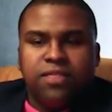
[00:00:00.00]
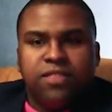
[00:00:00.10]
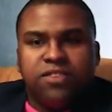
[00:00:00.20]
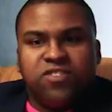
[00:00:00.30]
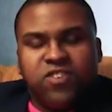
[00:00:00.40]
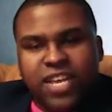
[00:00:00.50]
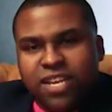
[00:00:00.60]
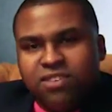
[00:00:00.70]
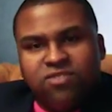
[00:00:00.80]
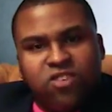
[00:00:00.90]
The
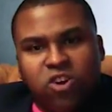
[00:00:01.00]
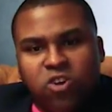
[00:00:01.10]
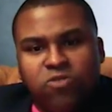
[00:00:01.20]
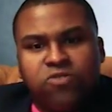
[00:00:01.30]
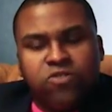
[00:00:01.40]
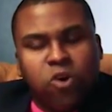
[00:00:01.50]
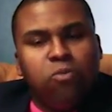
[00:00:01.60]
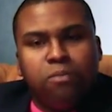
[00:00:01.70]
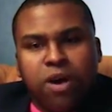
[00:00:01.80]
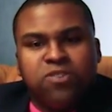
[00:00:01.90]
city deserves
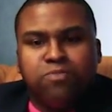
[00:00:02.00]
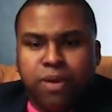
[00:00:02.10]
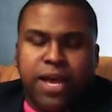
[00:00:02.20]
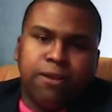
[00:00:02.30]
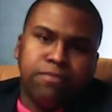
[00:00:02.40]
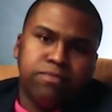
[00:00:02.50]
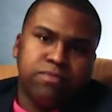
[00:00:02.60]
so much better